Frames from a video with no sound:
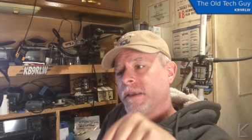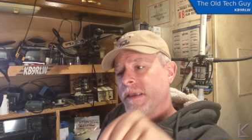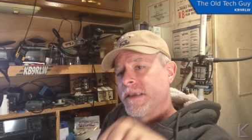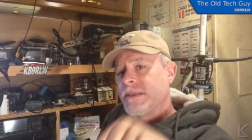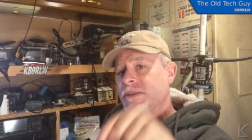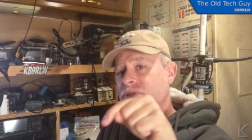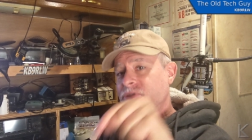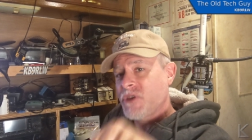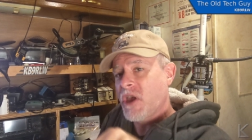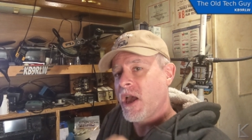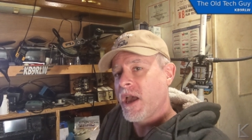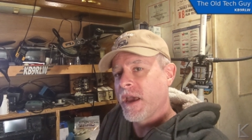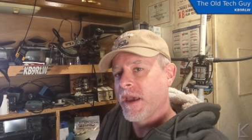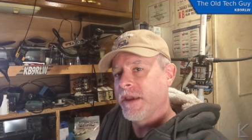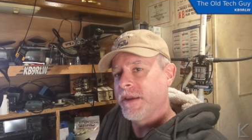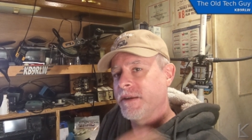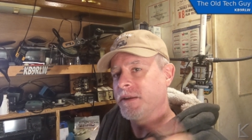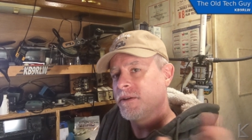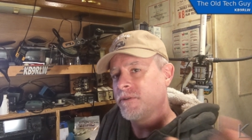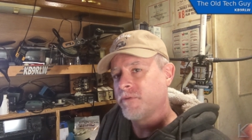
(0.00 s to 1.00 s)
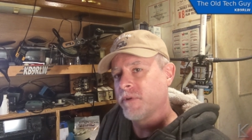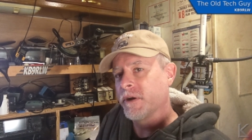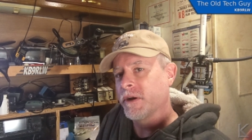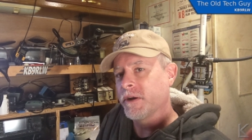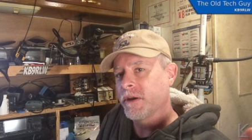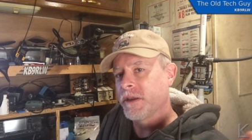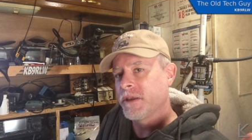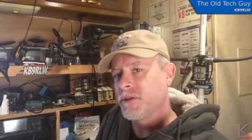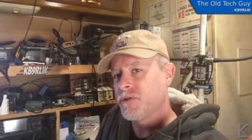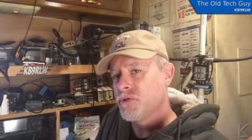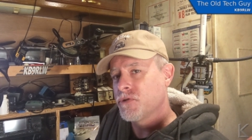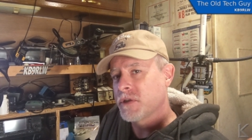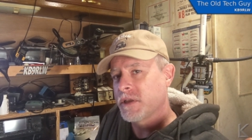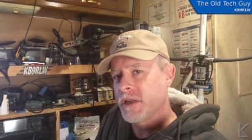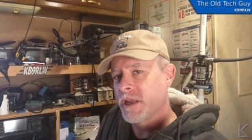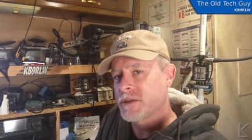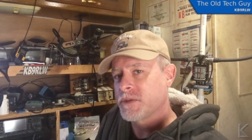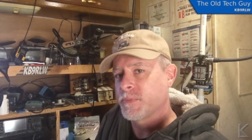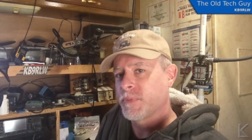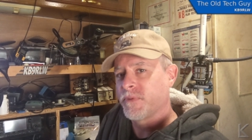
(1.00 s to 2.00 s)
inside, where it
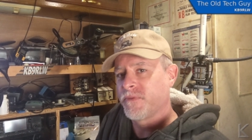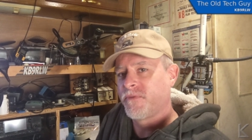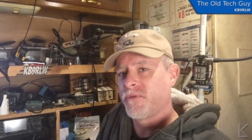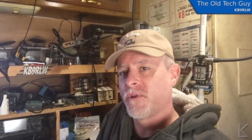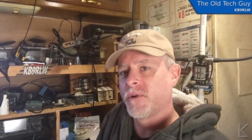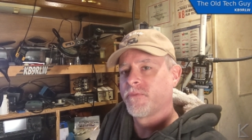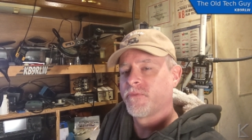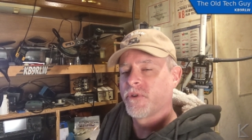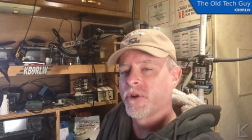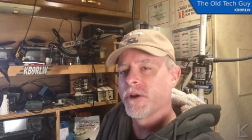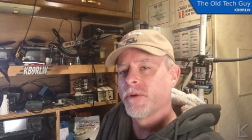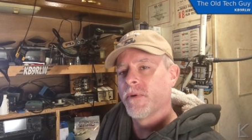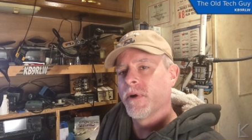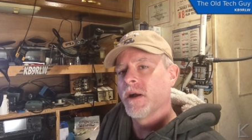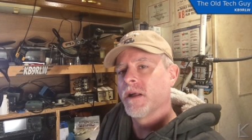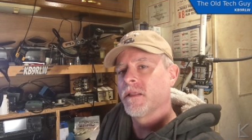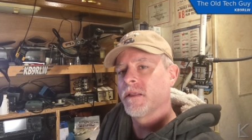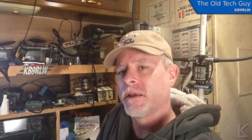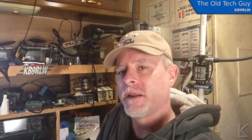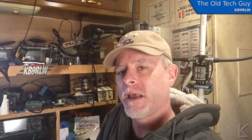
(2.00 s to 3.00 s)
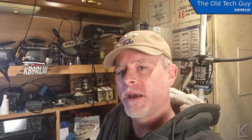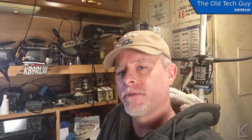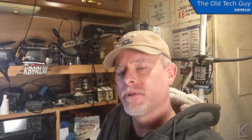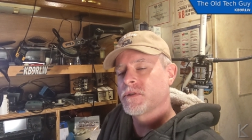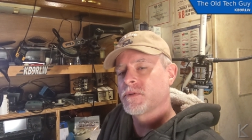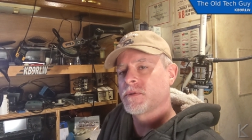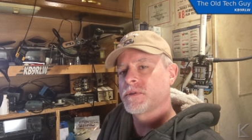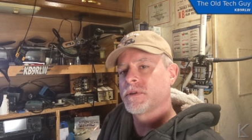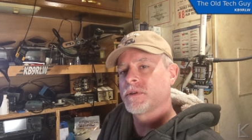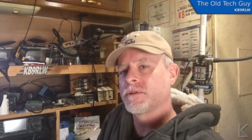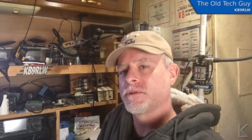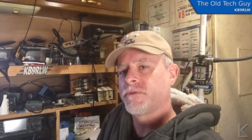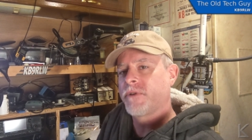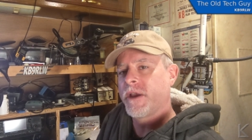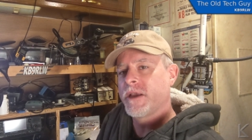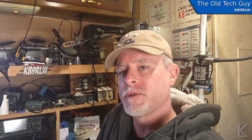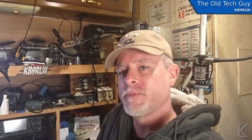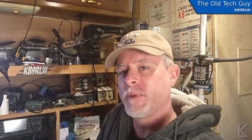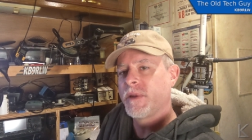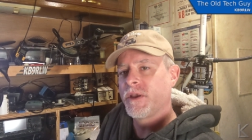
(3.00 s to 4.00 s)
usually doesn't perform very well, and I was
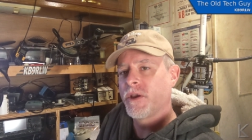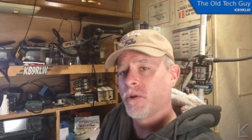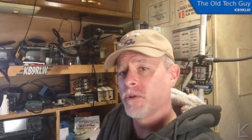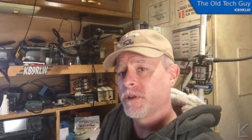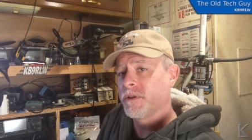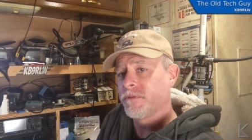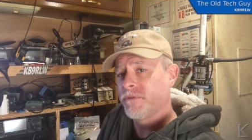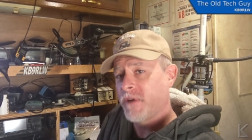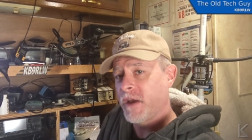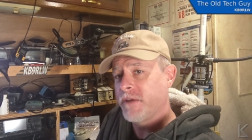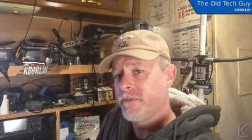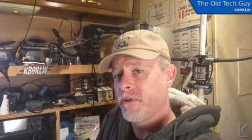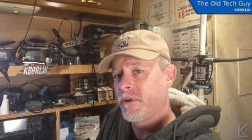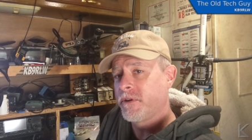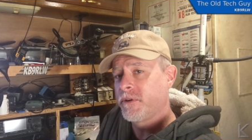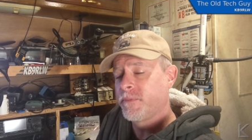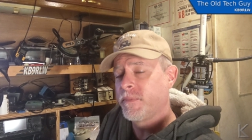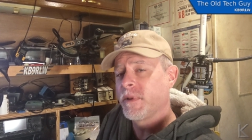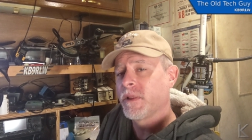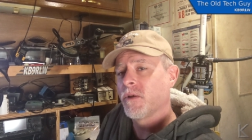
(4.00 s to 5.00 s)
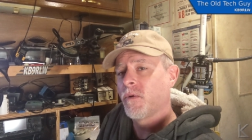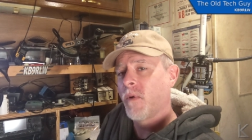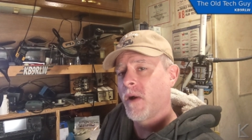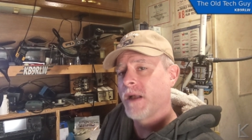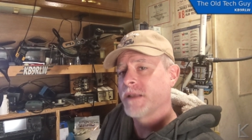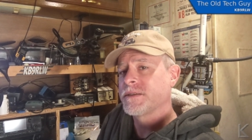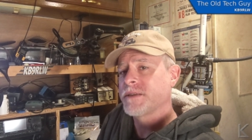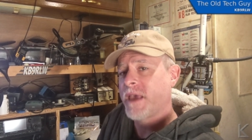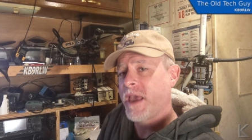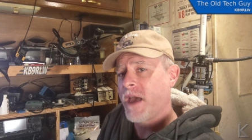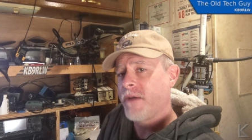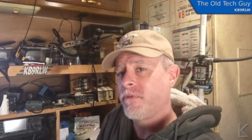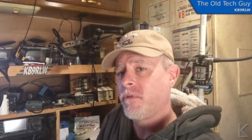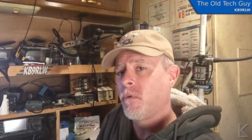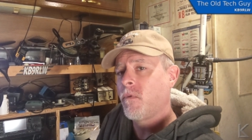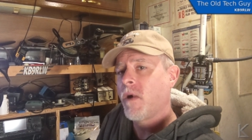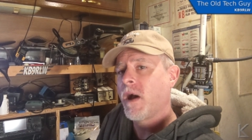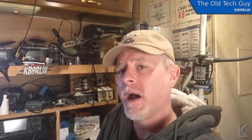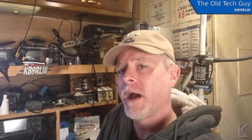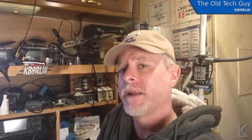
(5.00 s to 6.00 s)
transmitting only 500 milliwatts, half
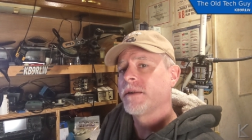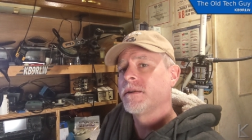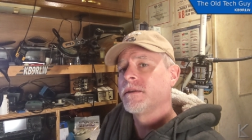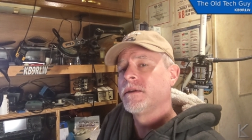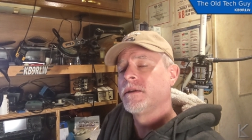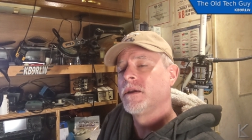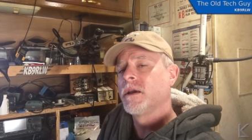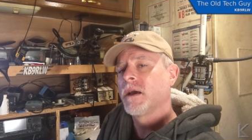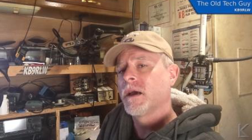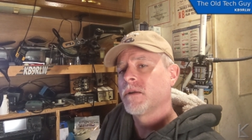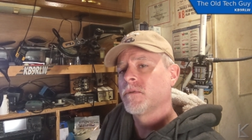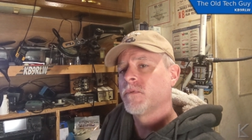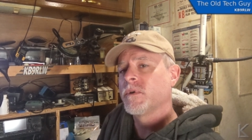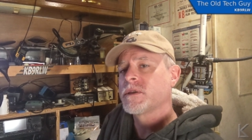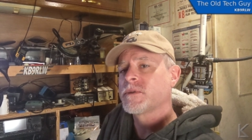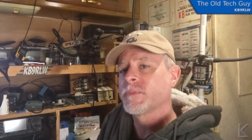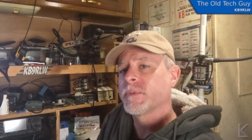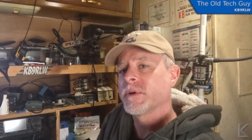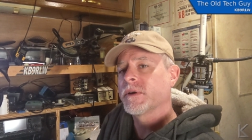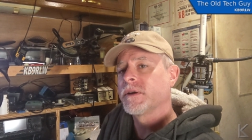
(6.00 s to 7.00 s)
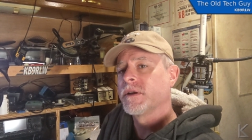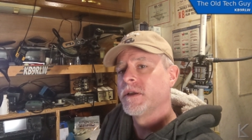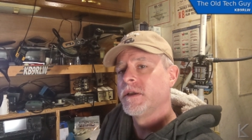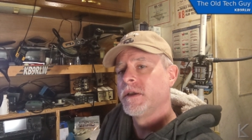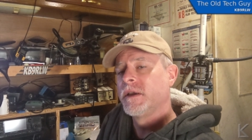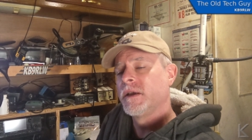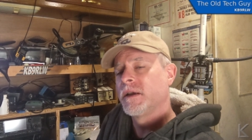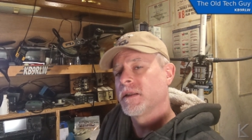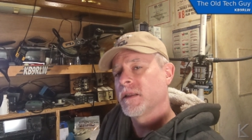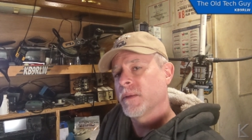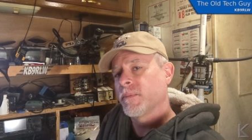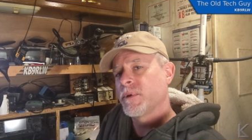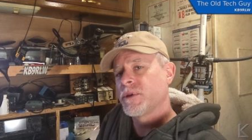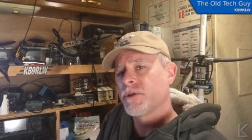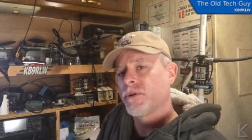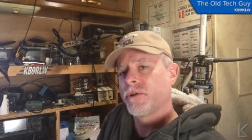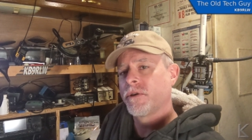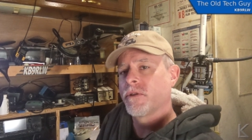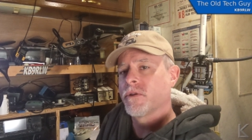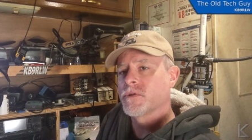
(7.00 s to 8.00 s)
a watt, on whisper. Let me
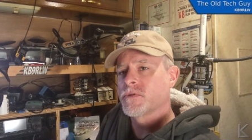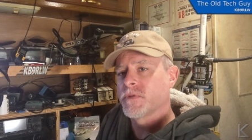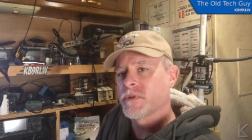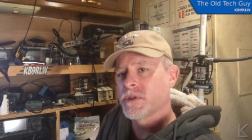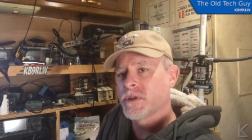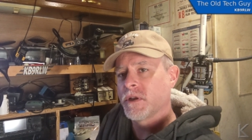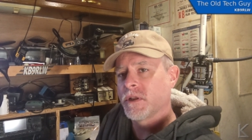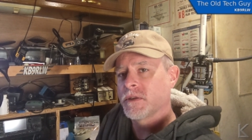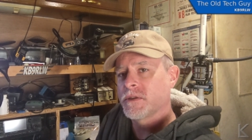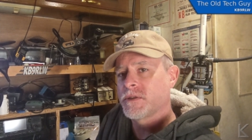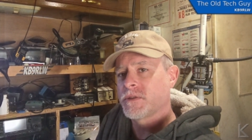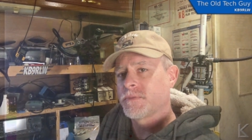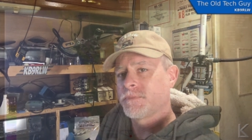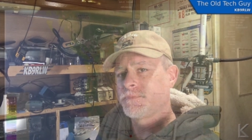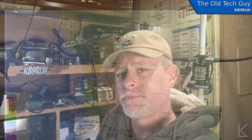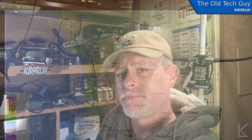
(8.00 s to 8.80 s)
show you those results.